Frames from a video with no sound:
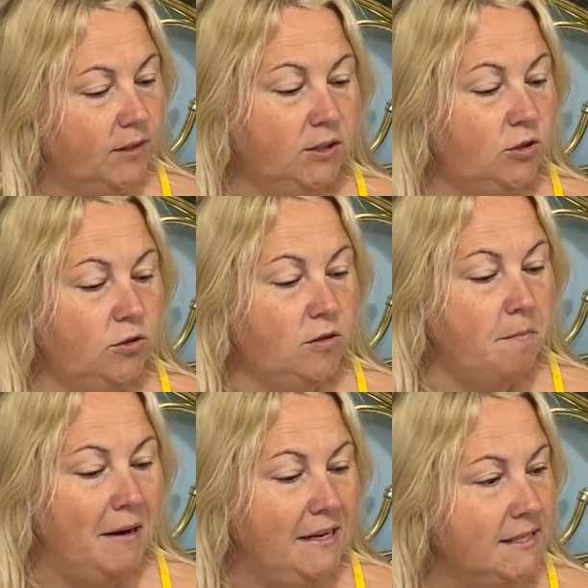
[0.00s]
They're just
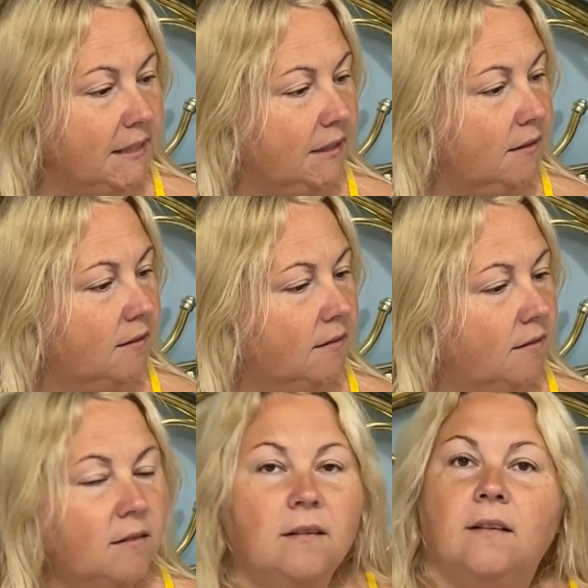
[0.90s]
amazing.
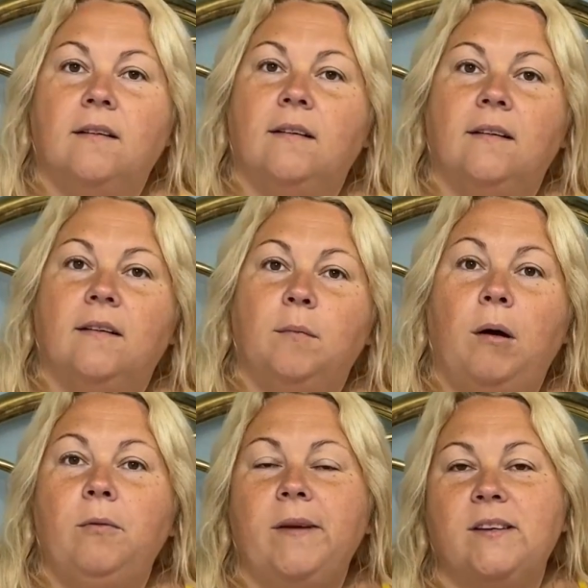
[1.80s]

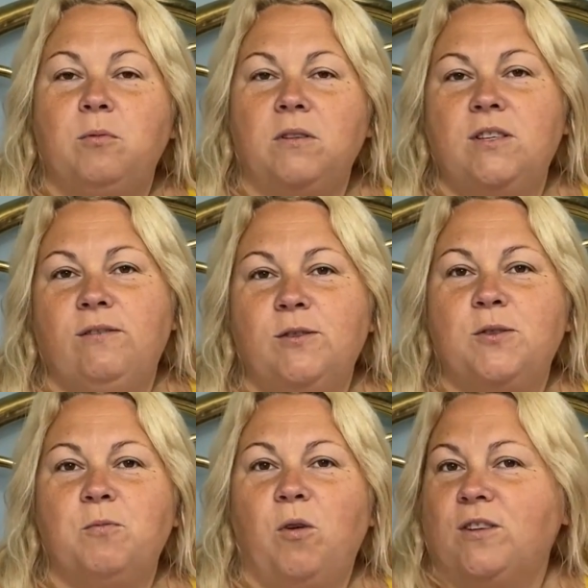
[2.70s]
Problem is, once you've
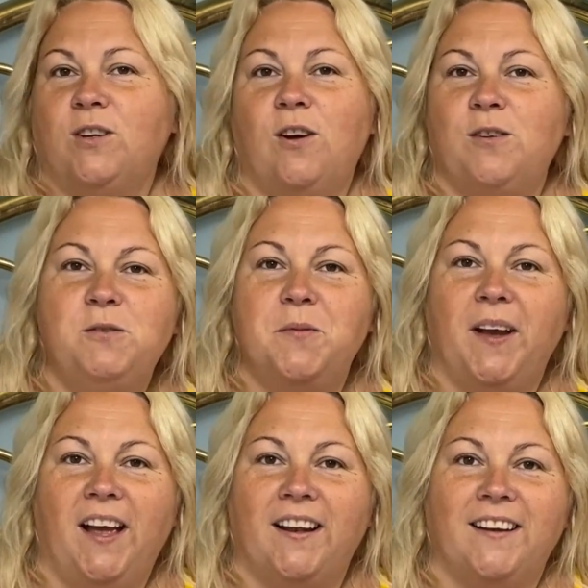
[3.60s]
used them once, you can't use them again.